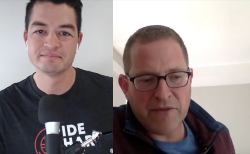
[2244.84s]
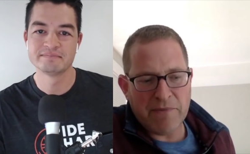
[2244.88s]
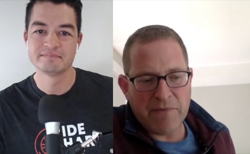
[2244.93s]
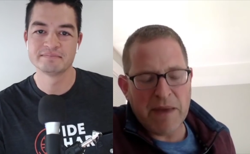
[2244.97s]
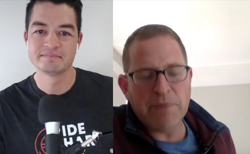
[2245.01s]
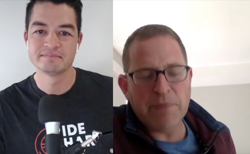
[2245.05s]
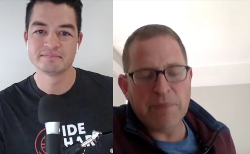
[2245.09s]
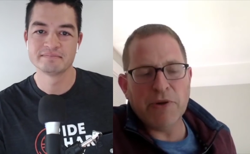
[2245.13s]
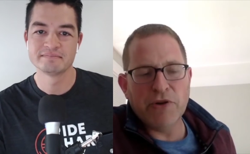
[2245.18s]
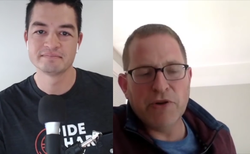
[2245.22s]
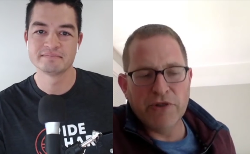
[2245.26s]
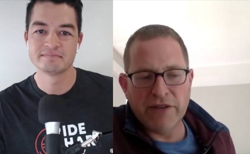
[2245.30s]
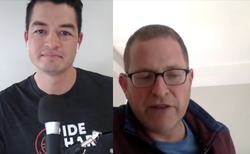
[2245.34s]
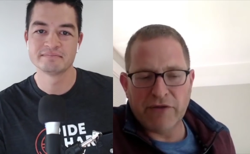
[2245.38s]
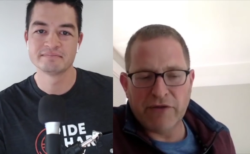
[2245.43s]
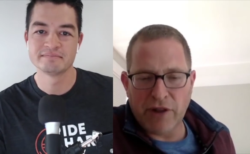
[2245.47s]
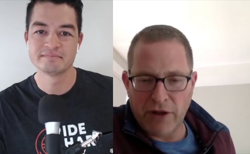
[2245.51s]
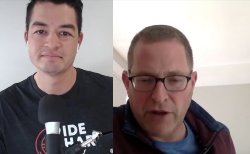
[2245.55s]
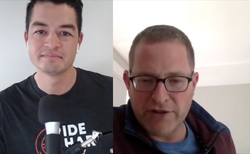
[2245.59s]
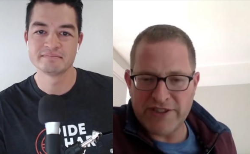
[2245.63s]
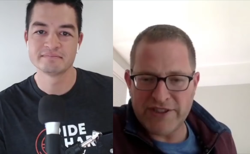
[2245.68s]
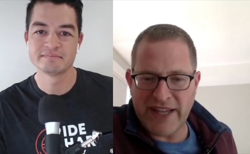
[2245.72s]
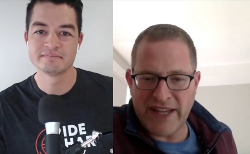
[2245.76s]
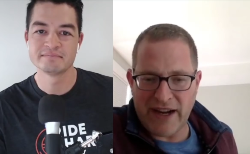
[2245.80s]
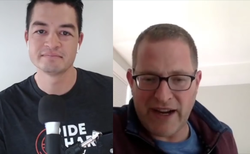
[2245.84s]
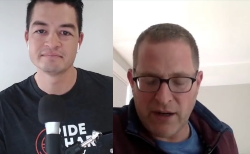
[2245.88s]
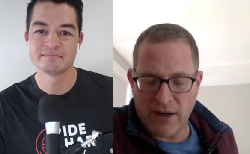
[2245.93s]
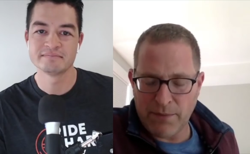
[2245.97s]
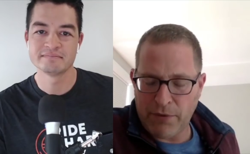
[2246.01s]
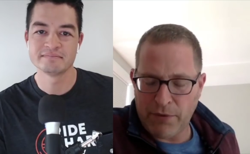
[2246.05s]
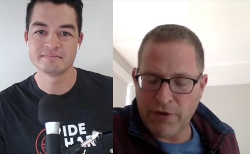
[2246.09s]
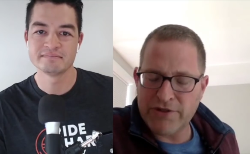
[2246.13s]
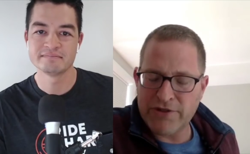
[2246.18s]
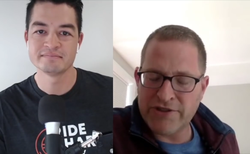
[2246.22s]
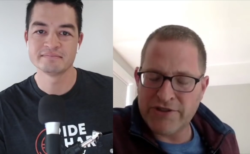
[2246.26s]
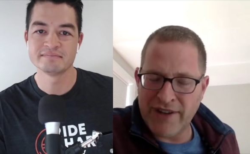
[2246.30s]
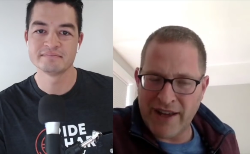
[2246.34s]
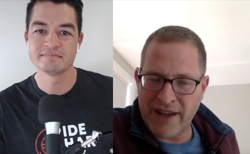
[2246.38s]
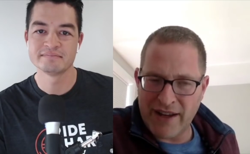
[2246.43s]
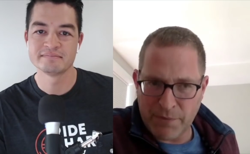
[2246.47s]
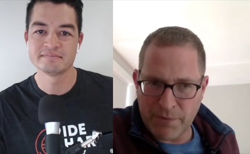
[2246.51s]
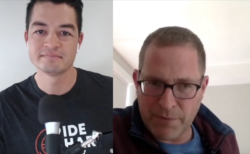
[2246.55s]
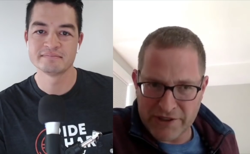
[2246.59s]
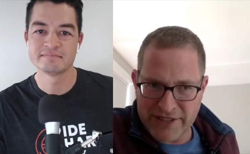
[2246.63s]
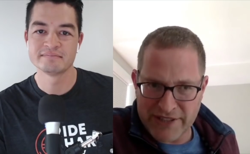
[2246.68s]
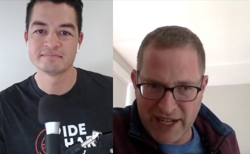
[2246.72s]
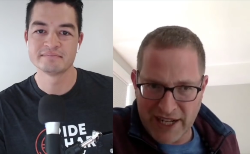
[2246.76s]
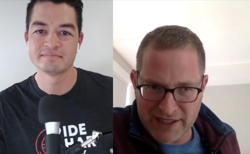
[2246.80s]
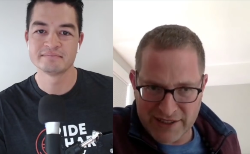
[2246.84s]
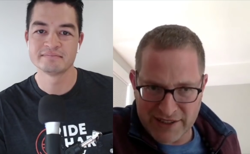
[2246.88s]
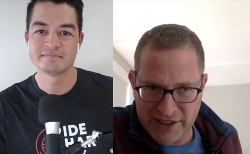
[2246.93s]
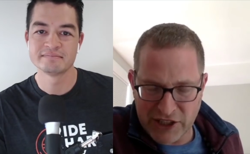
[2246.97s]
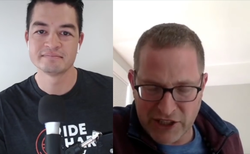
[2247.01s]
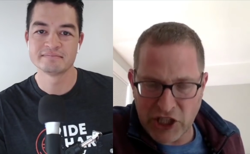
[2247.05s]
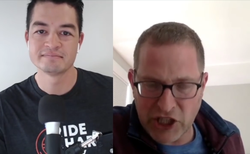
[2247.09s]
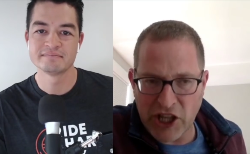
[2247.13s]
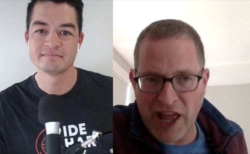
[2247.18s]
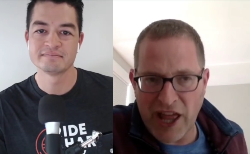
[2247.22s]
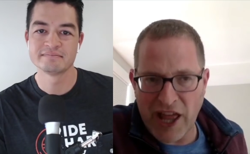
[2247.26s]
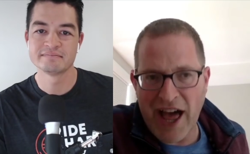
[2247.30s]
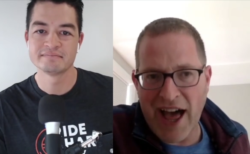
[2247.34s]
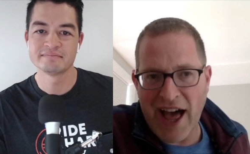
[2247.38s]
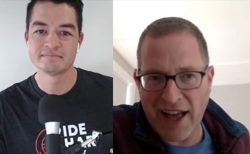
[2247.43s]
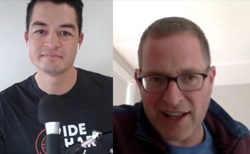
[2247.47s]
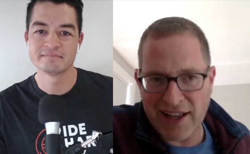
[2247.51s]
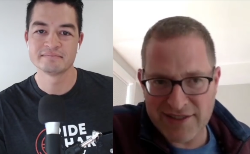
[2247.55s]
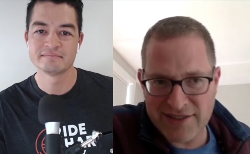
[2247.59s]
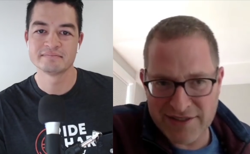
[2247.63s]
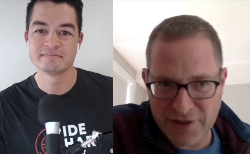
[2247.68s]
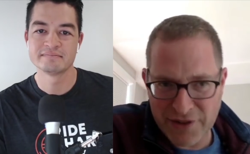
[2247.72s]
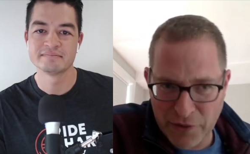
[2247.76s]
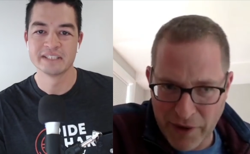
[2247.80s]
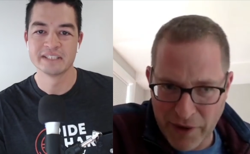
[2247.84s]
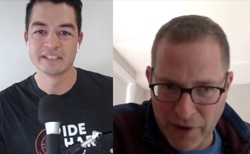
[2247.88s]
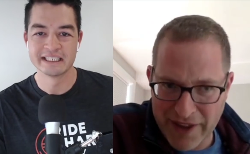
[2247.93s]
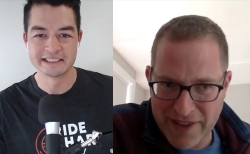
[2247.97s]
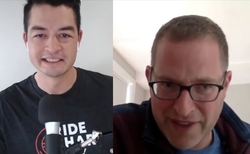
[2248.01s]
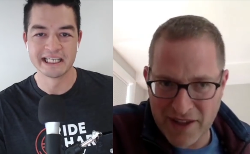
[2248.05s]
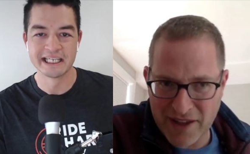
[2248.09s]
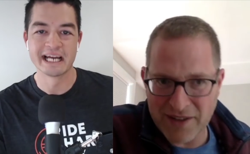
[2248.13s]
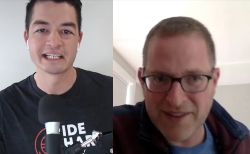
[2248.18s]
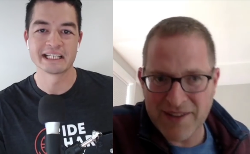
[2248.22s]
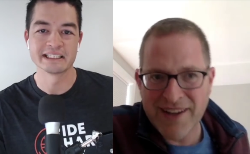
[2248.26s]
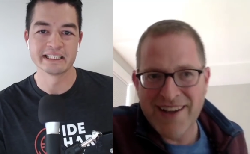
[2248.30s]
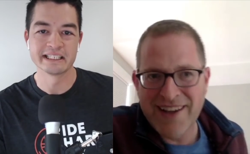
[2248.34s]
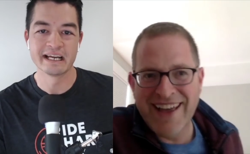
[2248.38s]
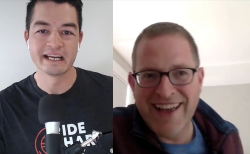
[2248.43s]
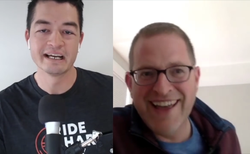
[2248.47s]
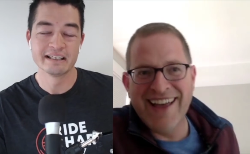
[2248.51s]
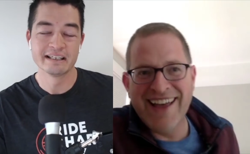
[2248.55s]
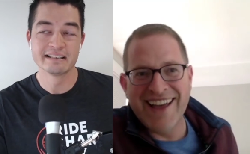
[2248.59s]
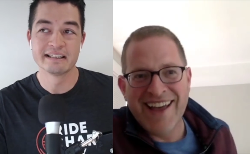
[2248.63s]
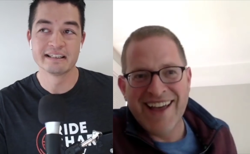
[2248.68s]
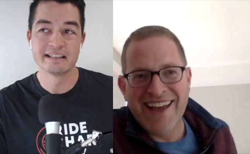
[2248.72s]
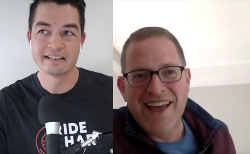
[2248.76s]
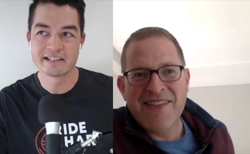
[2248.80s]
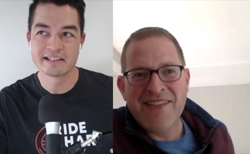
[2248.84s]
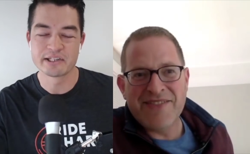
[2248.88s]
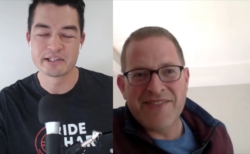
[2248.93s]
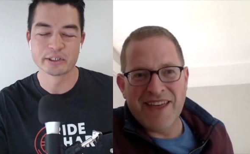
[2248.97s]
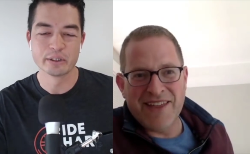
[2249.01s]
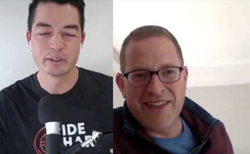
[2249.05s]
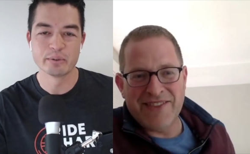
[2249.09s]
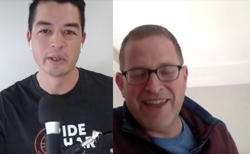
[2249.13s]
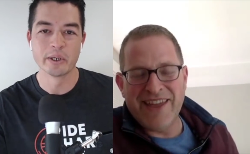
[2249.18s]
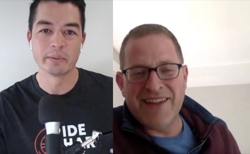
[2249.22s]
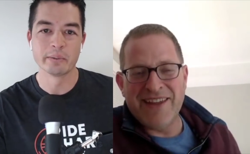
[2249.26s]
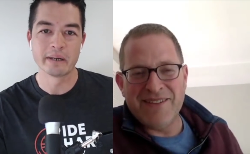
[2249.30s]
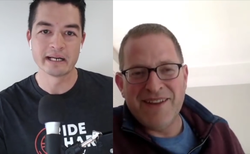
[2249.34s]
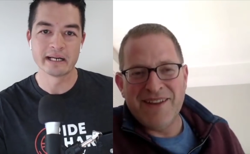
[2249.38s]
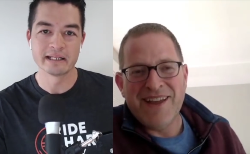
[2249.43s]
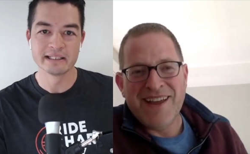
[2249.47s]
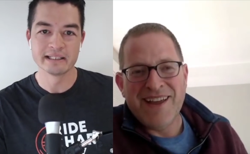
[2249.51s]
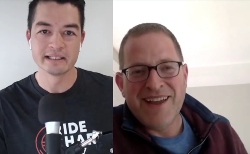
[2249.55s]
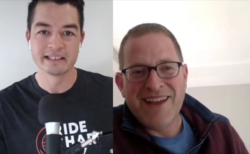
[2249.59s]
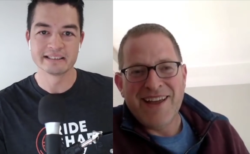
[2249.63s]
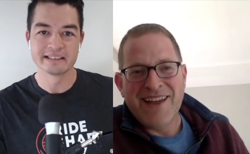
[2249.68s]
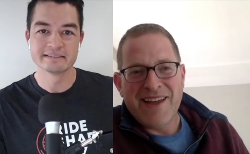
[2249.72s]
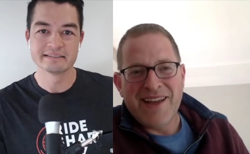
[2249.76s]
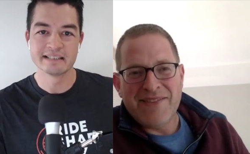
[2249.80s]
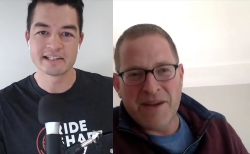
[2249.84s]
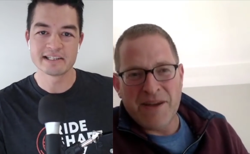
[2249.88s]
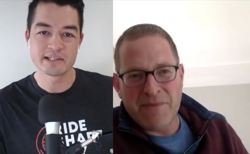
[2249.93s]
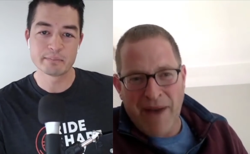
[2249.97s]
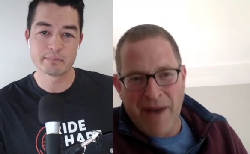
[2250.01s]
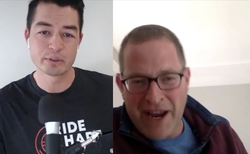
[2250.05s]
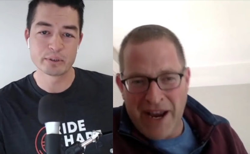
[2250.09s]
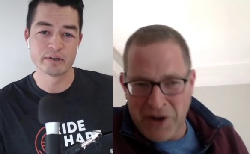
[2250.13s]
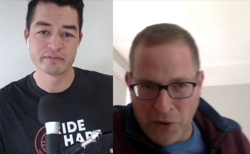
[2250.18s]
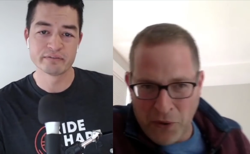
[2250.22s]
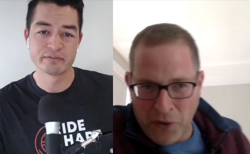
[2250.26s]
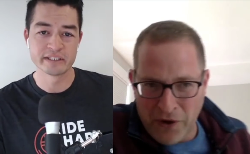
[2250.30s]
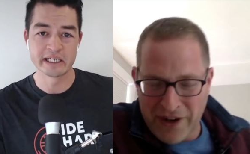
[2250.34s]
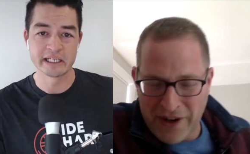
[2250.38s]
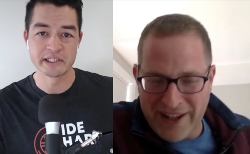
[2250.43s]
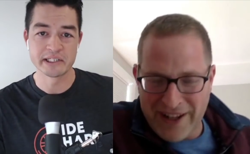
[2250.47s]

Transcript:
Speaker 1: People who live close to airports are not a protected class. The way exactly. I, that's a good point, right? Like that's a perfect